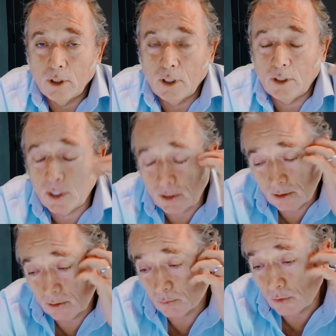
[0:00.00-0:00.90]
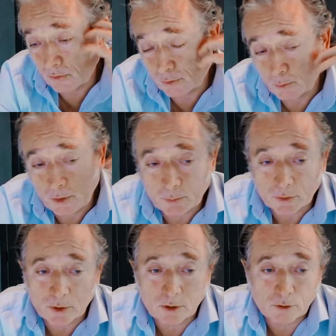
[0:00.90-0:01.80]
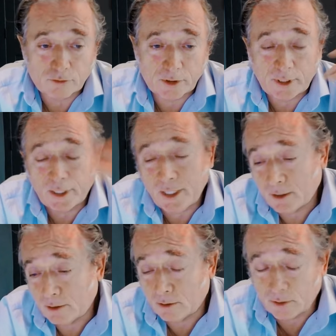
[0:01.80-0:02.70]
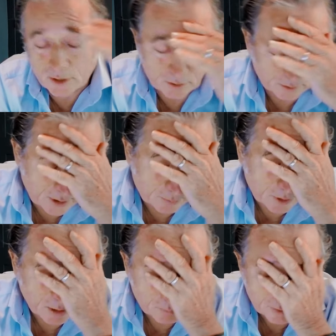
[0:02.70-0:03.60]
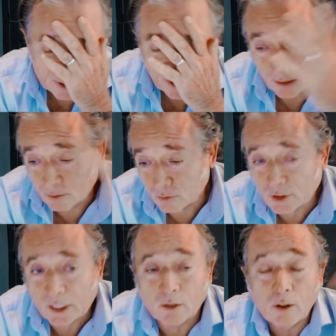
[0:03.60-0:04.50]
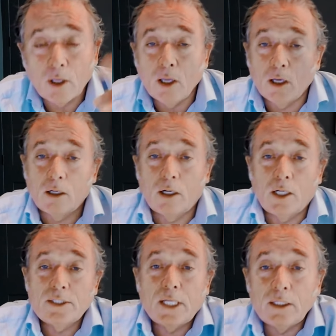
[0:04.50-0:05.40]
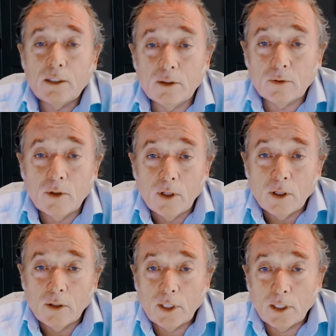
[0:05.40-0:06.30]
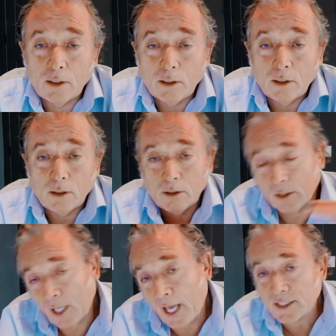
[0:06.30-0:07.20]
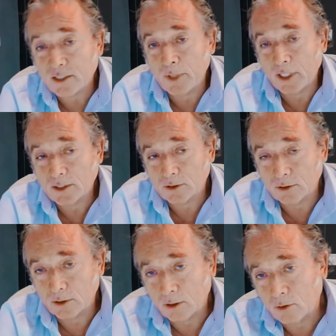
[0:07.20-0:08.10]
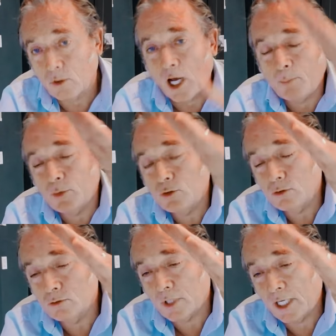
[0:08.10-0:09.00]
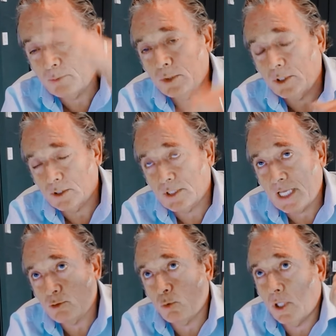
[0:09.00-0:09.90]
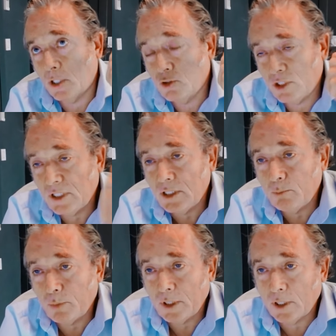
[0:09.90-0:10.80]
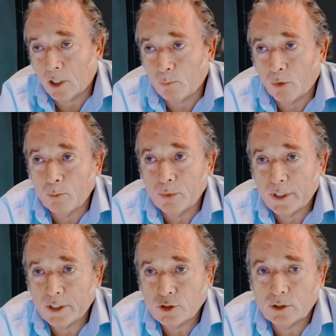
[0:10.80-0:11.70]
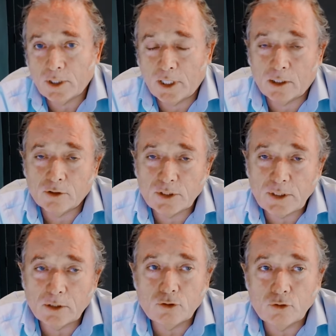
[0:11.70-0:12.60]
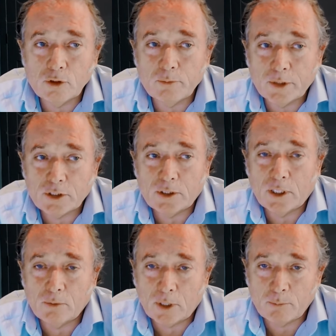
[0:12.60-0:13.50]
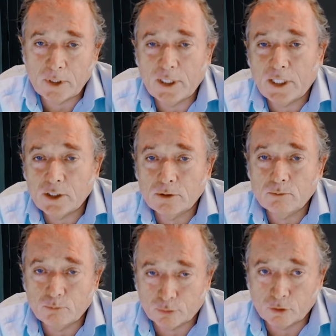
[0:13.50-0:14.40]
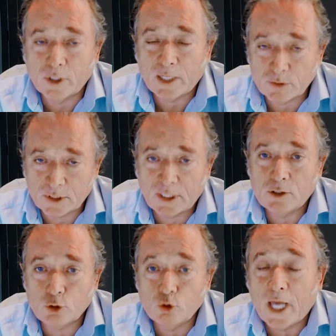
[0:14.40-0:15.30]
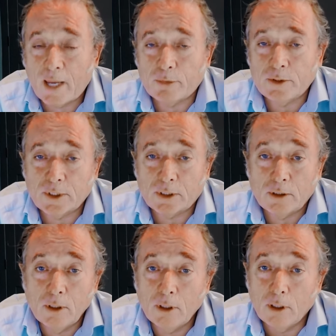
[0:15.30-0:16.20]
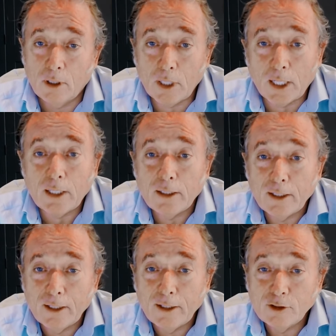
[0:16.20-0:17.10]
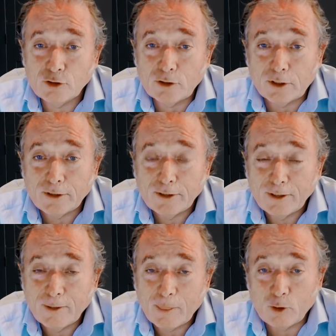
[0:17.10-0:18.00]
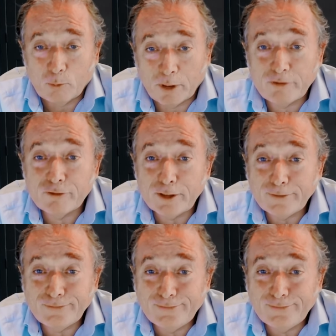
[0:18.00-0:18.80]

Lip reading: And then the wonderful people over, again, you know, let's not name the companies, I don't know, Shell, are telling you that gas demand is going to go up and to the right because that's what our GDP, our population, and our CO2 emission and mitigation program say should happen. It's like, okay, sure. You're going to pay for it?